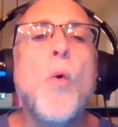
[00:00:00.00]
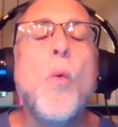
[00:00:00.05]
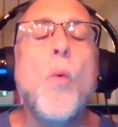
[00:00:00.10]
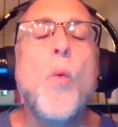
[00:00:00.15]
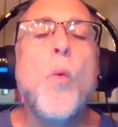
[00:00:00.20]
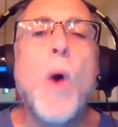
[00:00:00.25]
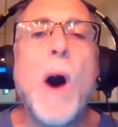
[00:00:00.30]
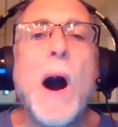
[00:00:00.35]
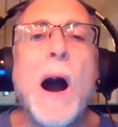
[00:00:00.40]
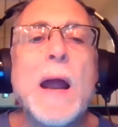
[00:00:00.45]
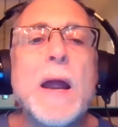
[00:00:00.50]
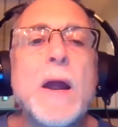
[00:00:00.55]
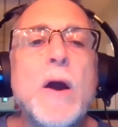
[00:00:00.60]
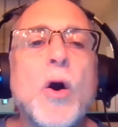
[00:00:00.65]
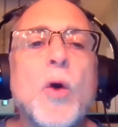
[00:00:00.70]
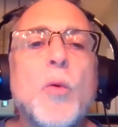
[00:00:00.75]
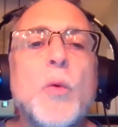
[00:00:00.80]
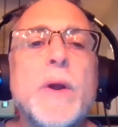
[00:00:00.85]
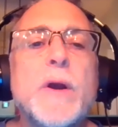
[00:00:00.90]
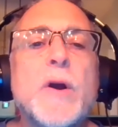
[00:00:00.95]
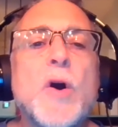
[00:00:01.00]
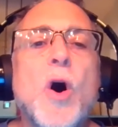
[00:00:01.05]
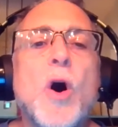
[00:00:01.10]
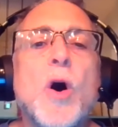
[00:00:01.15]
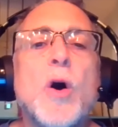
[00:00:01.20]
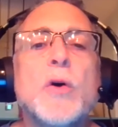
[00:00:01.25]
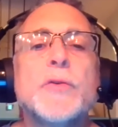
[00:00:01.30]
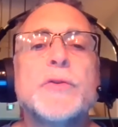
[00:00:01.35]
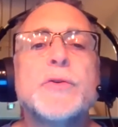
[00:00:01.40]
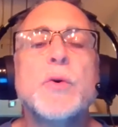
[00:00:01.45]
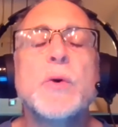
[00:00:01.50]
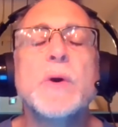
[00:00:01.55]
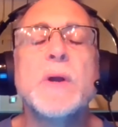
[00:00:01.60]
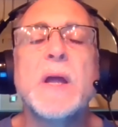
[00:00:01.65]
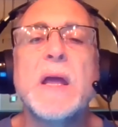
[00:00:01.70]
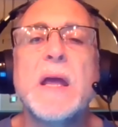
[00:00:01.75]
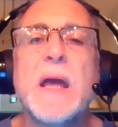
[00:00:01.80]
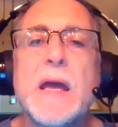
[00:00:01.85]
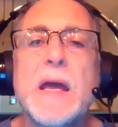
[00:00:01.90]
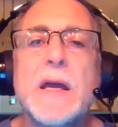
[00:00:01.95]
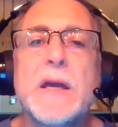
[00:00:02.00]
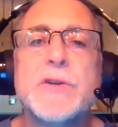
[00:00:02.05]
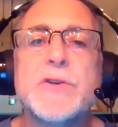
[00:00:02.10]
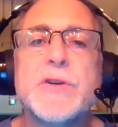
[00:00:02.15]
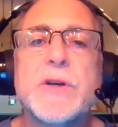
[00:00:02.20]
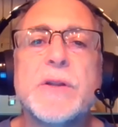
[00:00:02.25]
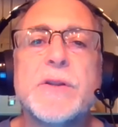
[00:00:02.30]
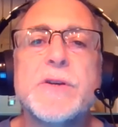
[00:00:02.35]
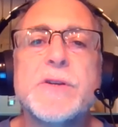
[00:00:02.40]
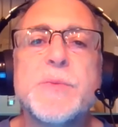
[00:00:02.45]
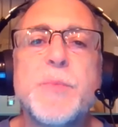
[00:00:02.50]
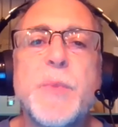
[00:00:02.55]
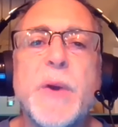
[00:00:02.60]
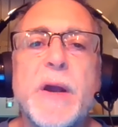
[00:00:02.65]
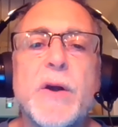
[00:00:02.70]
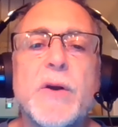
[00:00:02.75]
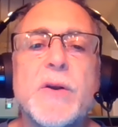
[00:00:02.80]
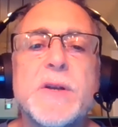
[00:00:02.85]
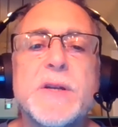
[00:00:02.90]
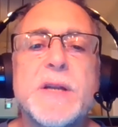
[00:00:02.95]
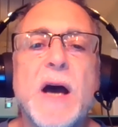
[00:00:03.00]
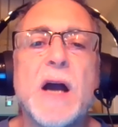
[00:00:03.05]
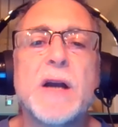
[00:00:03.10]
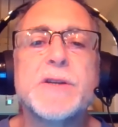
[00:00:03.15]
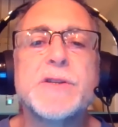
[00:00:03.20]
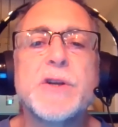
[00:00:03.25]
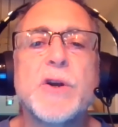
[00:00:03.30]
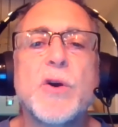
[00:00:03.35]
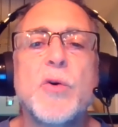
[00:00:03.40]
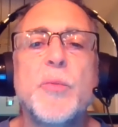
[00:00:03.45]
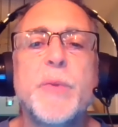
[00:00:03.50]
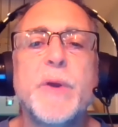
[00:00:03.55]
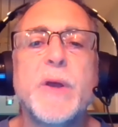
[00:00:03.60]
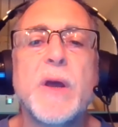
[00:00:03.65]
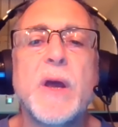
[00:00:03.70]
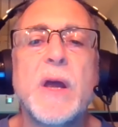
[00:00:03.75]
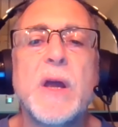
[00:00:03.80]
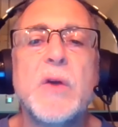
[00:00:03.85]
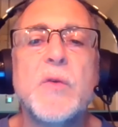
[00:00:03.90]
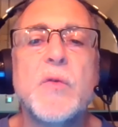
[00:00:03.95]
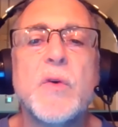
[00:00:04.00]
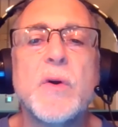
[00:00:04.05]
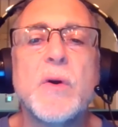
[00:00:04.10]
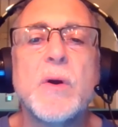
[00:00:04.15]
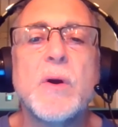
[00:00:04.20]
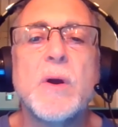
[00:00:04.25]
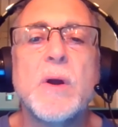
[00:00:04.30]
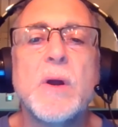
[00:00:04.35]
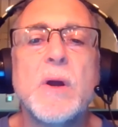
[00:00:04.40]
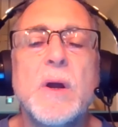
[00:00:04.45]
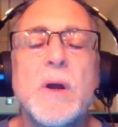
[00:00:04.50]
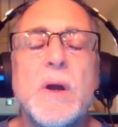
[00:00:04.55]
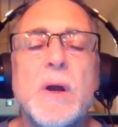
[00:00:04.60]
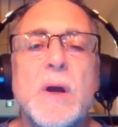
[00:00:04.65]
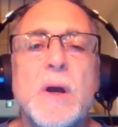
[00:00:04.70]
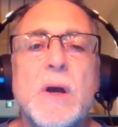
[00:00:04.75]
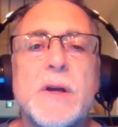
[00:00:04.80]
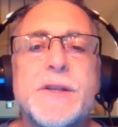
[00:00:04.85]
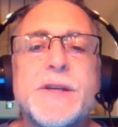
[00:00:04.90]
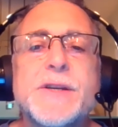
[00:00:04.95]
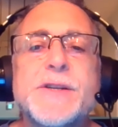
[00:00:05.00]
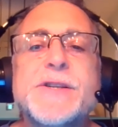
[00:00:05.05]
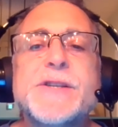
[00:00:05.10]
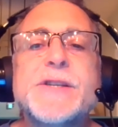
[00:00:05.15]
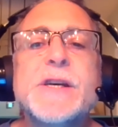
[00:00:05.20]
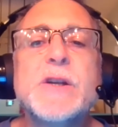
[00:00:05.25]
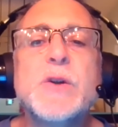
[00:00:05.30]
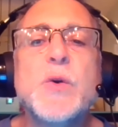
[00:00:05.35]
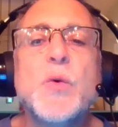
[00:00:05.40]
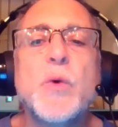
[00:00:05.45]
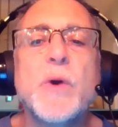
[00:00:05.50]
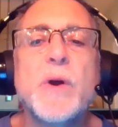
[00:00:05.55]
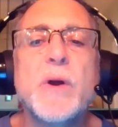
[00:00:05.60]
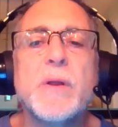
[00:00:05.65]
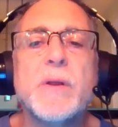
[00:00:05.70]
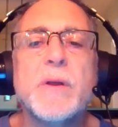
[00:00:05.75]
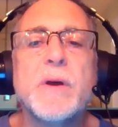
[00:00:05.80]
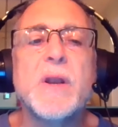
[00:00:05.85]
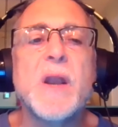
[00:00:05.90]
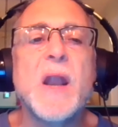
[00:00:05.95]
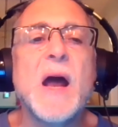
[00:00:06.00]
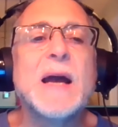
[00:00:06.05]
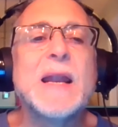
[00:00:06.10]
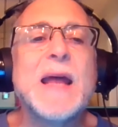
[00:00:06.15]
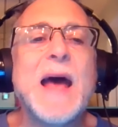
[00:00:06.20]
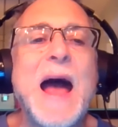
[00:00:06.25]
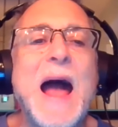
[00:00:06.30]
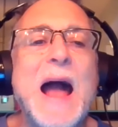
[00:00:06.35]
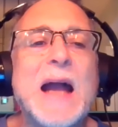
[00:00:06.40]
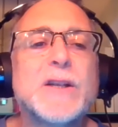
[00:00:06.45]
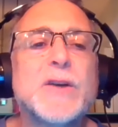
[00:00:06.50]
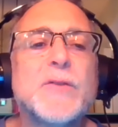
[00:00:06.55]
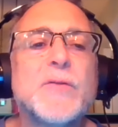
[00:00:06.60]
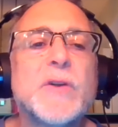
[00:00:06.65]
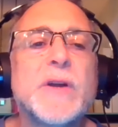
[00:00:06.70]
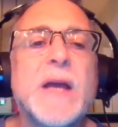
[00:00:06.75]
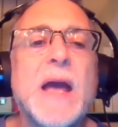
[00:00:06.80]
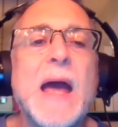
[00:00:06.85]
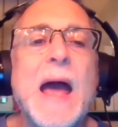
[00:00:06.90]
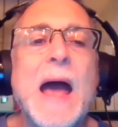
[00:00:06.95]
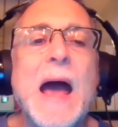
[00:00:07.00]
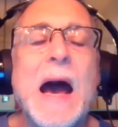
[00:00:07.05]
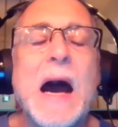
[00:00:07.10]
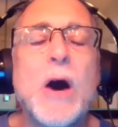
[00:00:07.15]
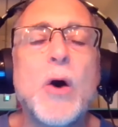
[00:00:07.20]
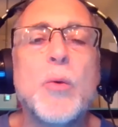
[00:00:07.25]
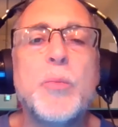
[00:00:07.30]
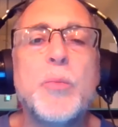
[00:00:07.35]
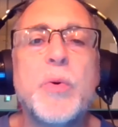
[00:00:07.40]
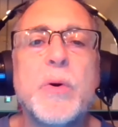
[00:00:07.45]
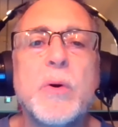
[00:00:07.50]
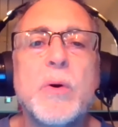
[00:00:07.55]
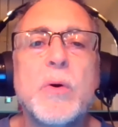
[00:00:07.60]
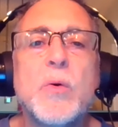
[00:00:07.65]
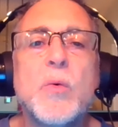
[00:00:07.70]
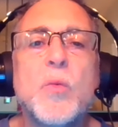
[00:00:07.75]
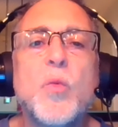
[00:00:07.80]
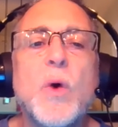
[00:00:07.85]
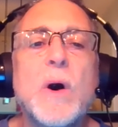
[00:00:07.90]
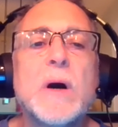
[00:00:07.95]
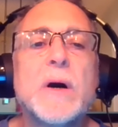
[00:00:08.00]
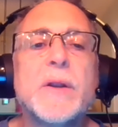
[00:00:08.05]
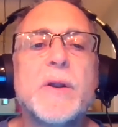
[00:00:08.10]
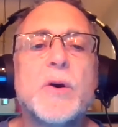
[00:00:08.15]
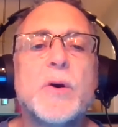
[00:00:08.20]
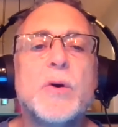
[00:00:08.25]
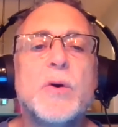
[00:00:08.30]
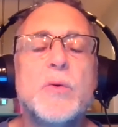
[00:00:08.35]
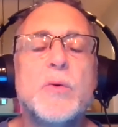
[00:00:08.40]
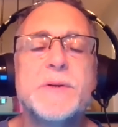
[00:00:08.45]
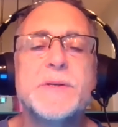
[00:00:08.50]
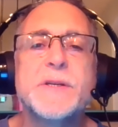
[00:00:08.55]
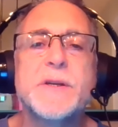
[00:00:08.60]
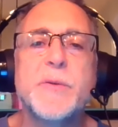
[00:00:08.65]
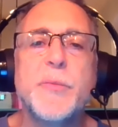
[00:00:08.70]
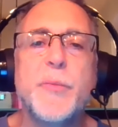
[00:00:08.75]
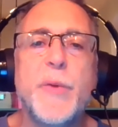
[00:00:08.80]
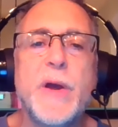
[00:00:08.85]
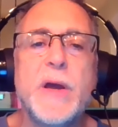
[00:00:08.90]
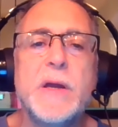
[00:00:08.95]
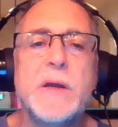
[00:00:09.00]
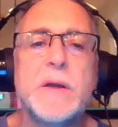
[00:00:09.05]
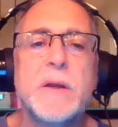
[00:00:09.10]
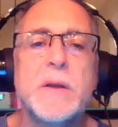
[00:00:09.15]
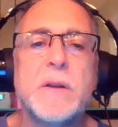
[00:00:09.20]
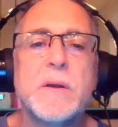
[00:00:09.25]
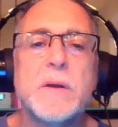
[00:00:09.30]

Why are we called to engage in this paradoxical behavior? To sit with and not actively help one who is in pain.